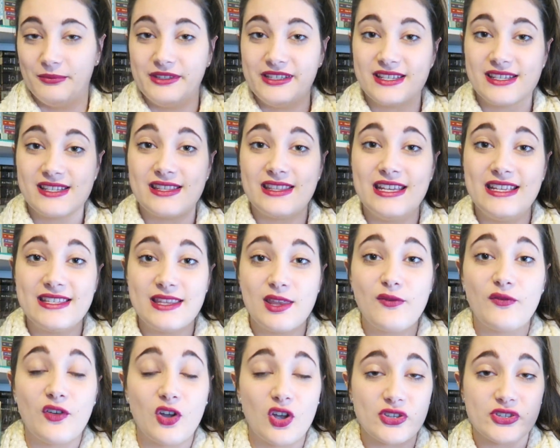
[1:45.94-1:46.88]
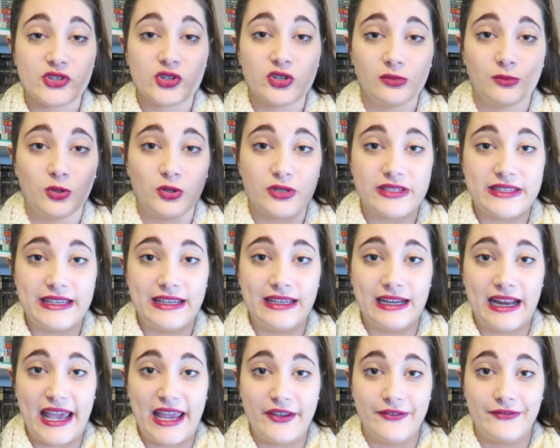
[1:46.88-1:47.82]
These are the first 2 books
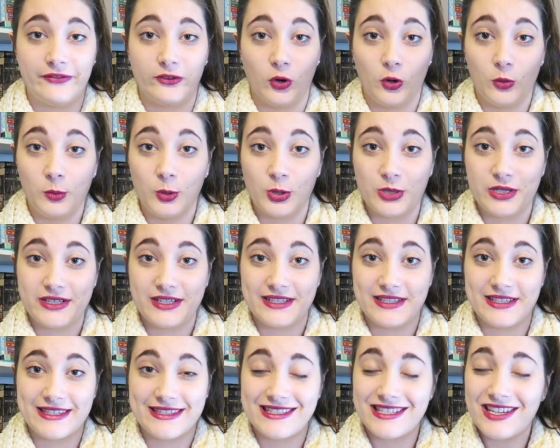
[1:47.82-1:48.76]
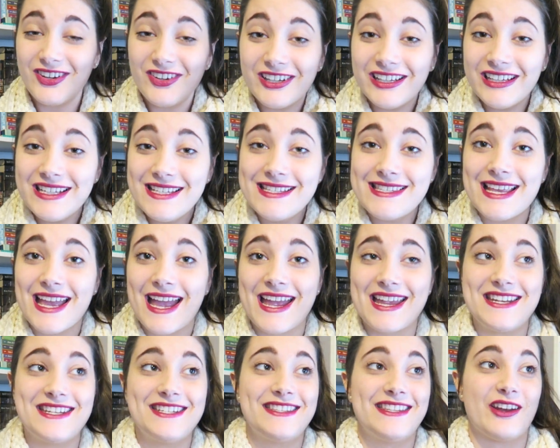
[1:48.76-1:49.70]
in a 4-book series
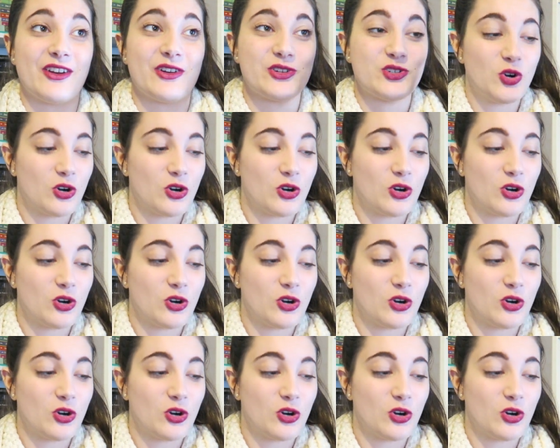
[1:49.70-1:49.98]
and they're